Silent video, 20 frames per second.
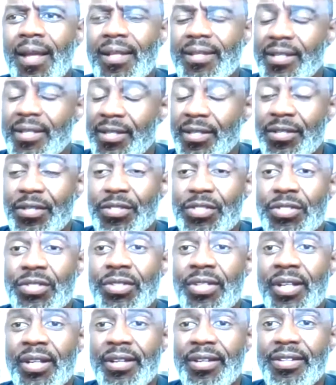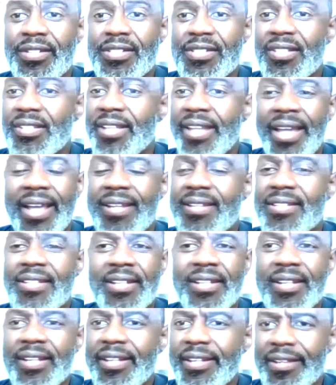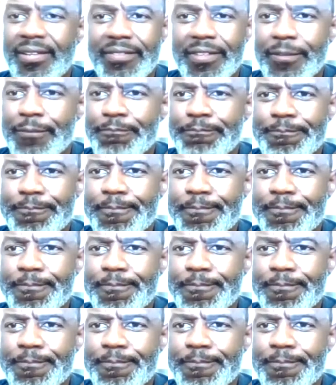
At the end of those 2 years, they hadn't done any of it.